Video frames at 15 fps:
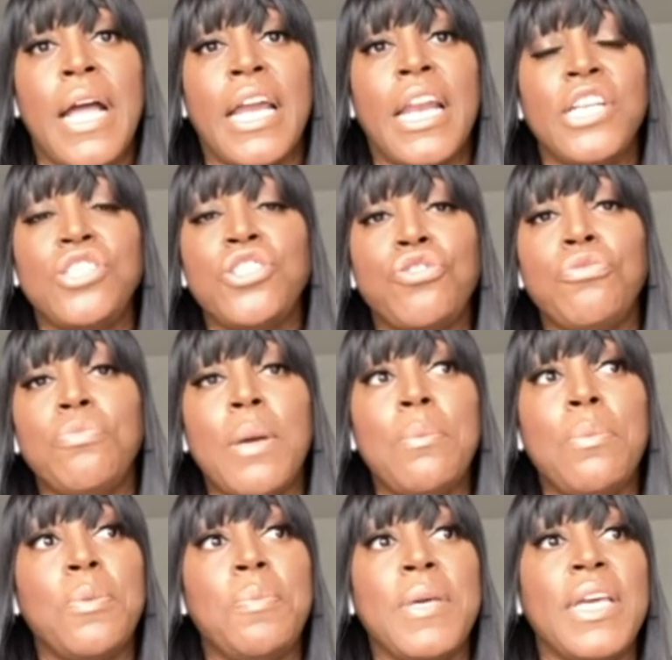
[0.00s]
And I just
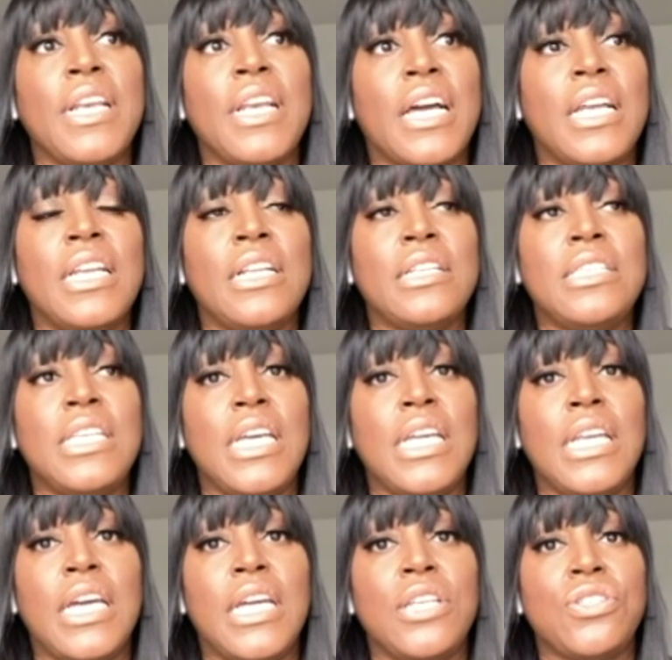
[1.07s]
remember being like a little
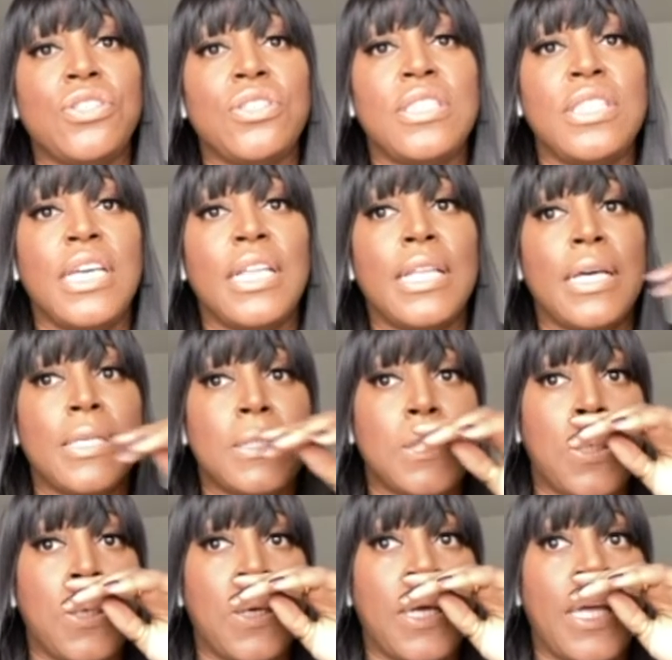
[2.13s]
teenager seeing that
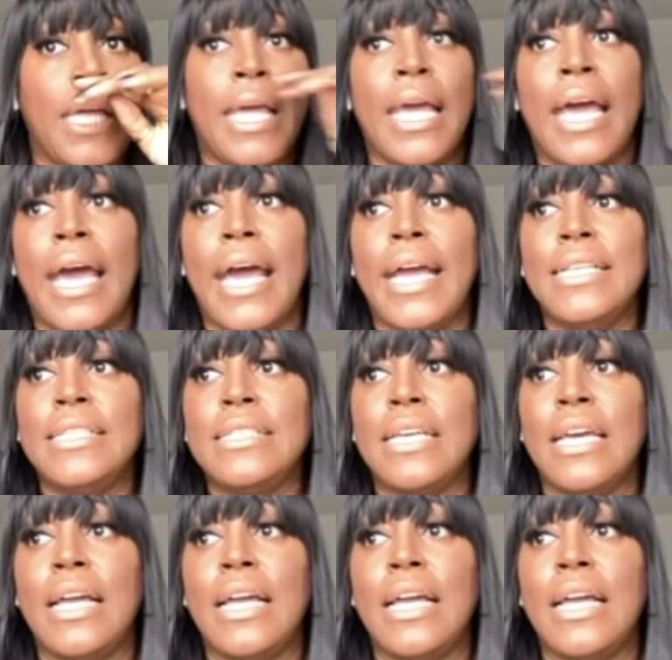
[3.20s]
song and